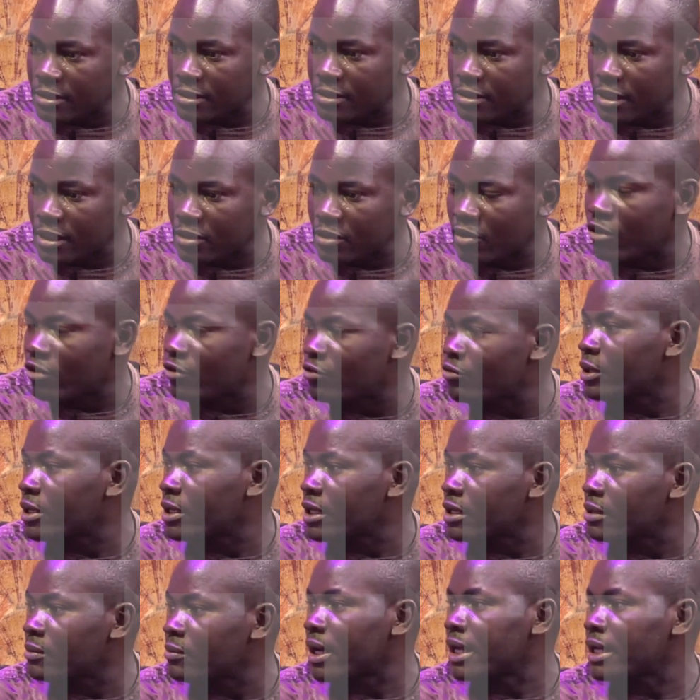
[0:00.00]
state government
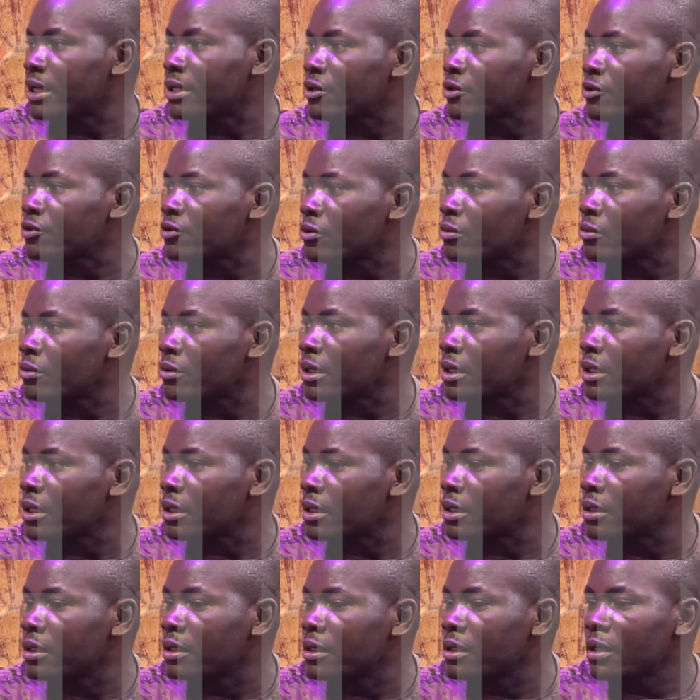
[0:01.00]
led by Nyesom
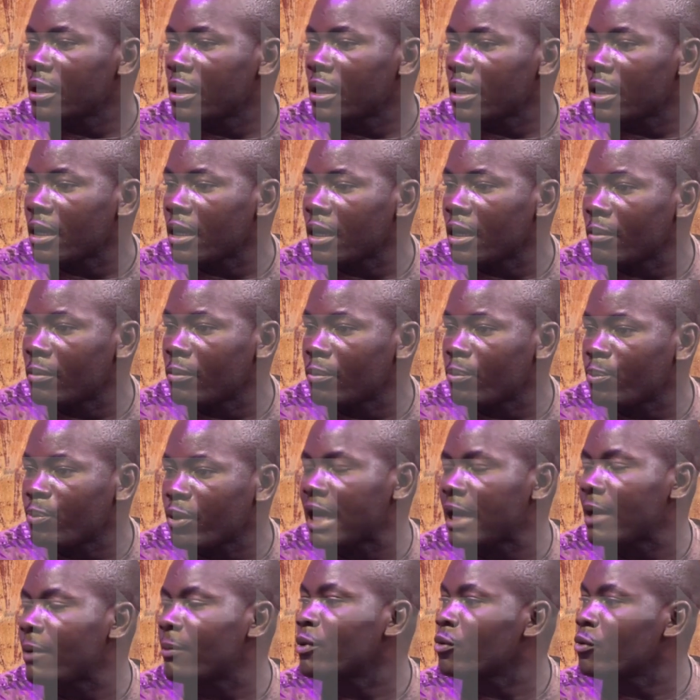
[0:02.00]
Wike,
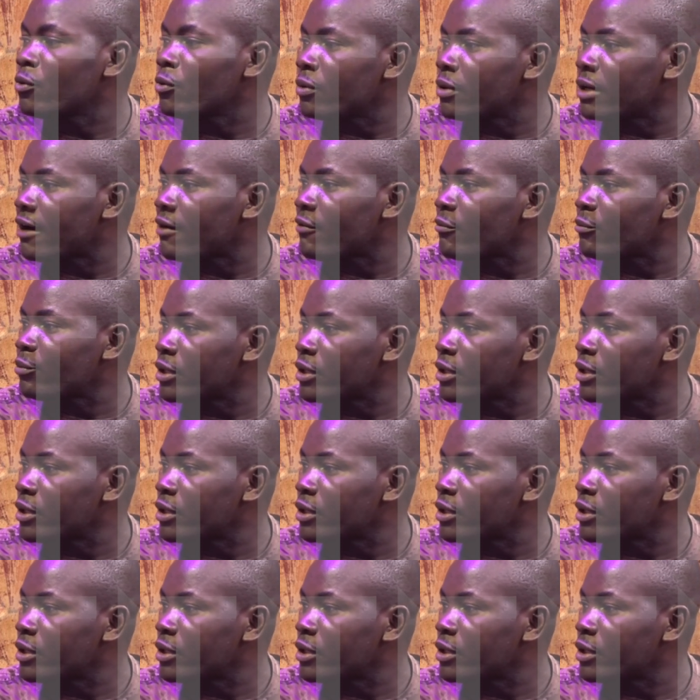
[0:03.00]
probably would have